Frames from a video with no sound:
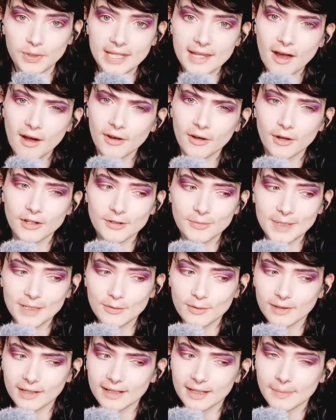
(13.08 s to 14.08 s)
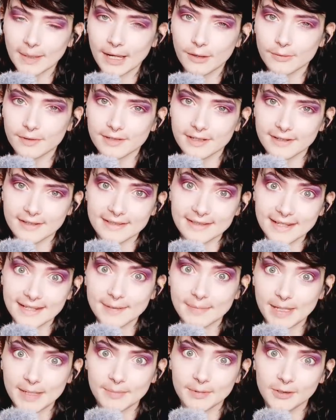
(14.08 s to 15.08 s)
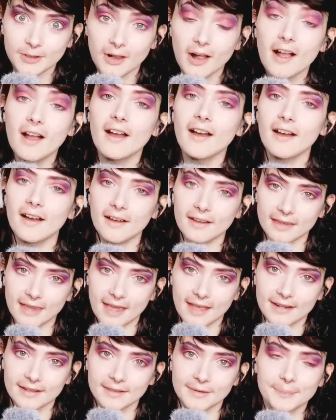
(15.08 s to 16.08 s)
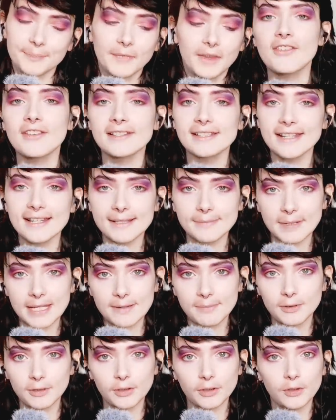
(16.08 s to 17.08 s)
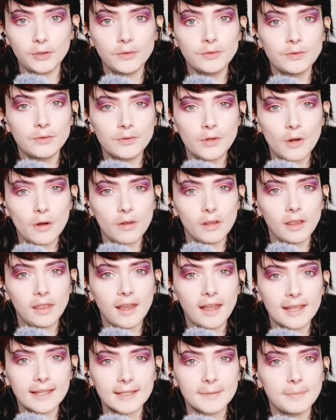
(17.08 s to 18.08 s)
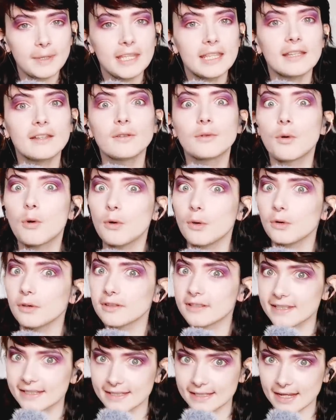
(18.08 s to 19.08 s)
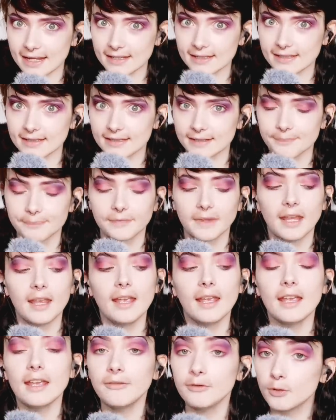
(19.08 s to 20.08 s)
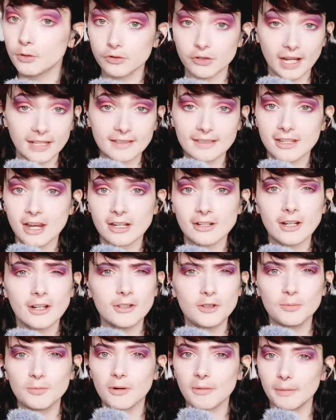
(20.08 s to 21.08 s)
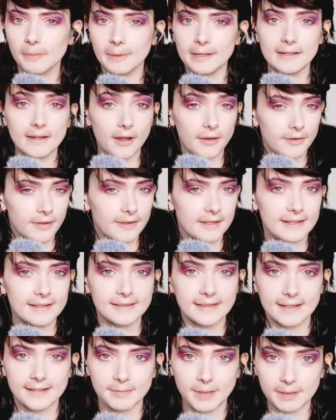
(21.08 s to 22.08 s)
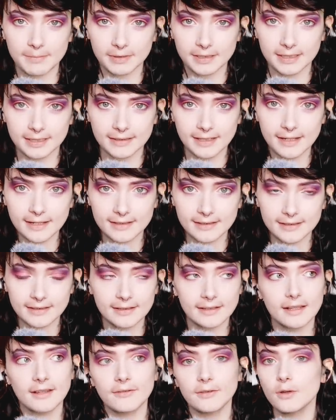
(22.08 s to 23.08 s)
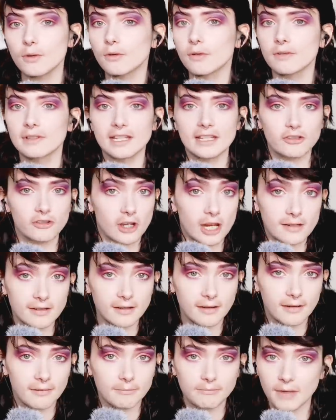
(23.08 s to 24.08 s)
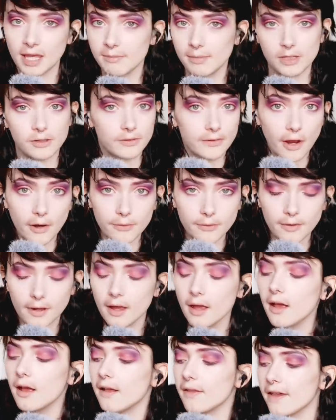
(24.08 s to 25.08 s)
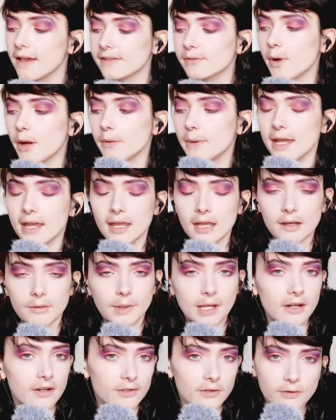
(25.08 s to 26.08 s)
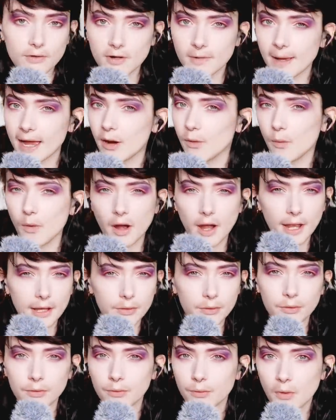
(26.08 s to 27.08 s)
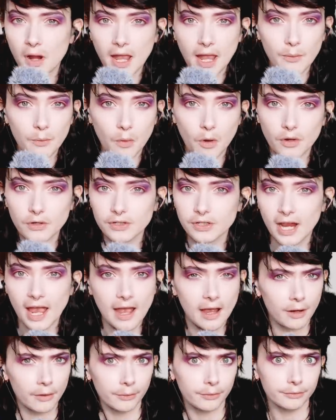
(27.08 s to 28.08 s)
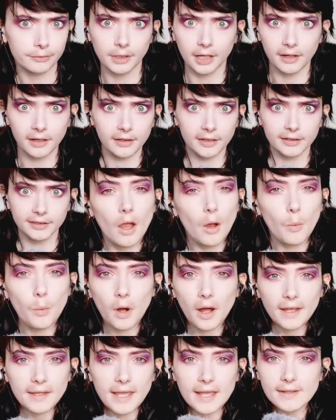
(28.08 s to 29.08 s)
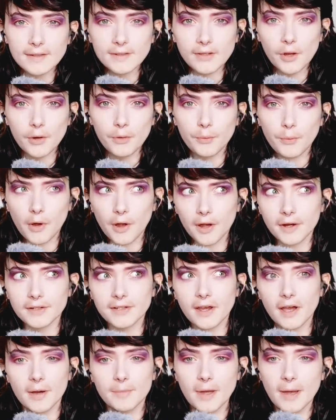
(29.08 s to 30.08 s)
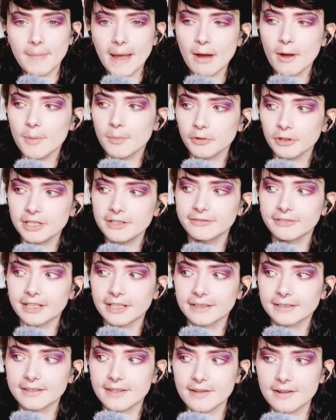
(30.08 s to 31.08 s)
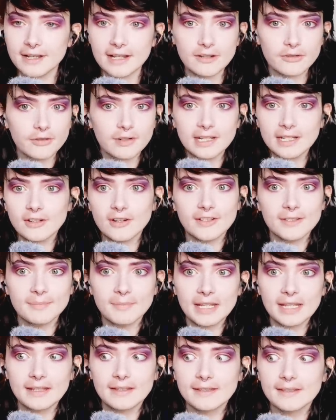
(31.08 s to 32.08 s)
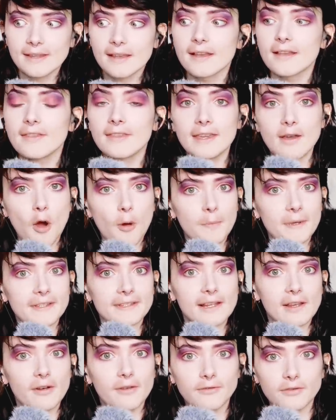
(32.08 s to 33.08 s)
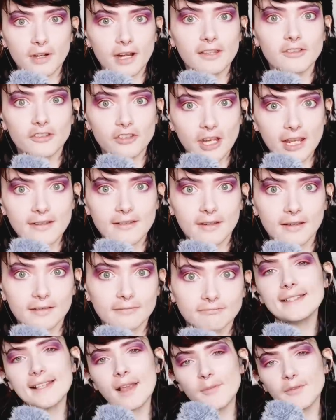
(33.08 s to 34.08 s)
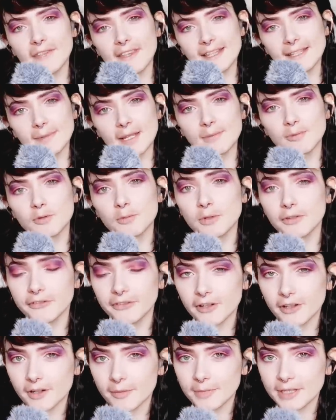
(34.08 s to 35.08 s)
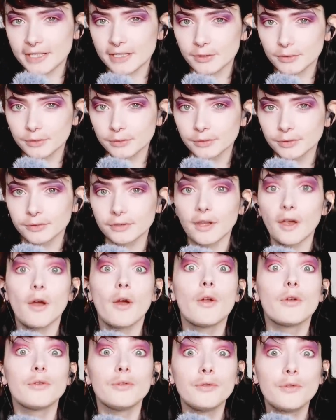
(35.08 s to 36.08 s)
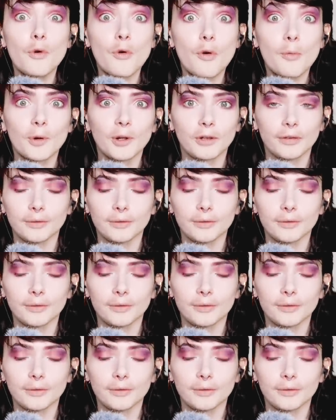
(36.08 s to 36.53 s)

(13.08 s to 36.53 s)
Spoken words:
We are going to be talking about cis people again. The cis people who do not like being called cis. If you're transgender, you probably know that these cis people exist. If you're cisgender, maybe you don't. That's why we're here. We're going to talk about why, who, where, what, how, huh? Why get so worked up about a prefix that literally just means the opposite of transgender? Some of these people prefer being called normal.